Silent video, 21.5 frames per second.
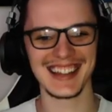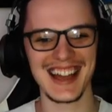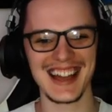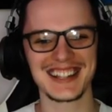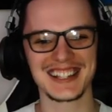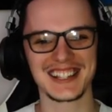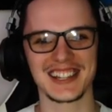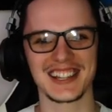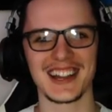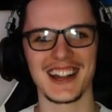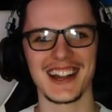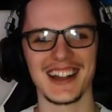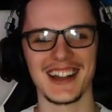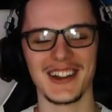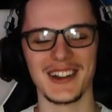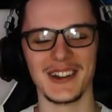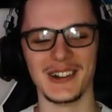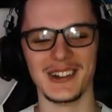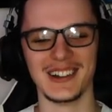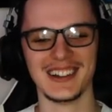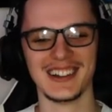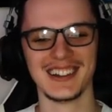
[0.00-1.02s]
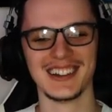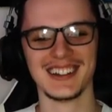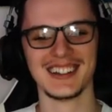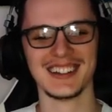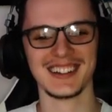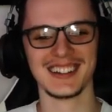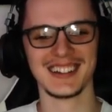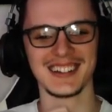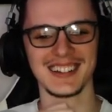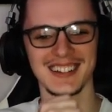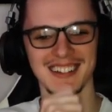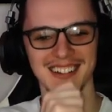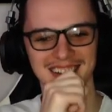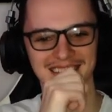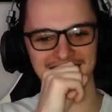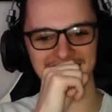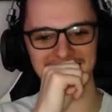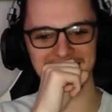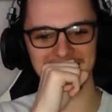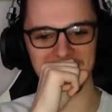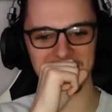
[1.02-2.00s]
Let's go.
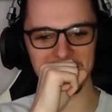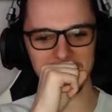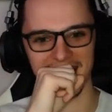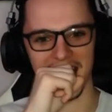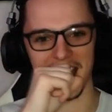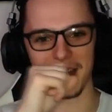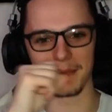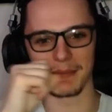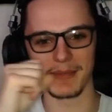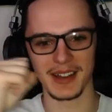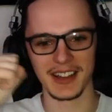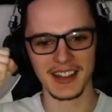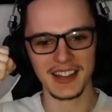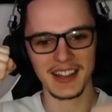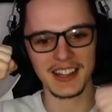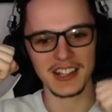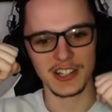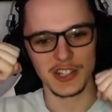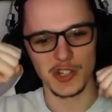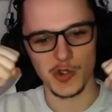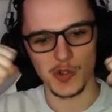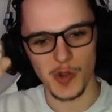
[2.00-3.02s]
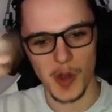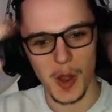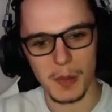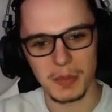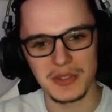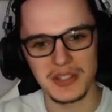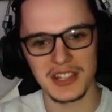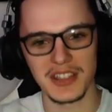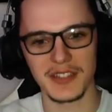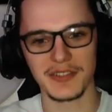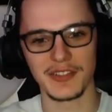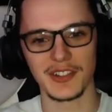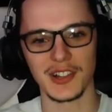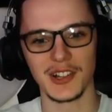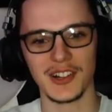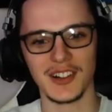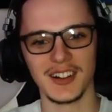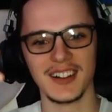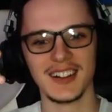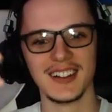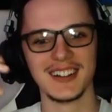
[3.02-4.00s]
Kenma, drop to the
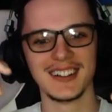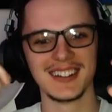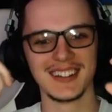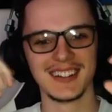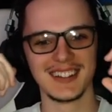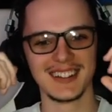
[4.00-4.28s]
floor.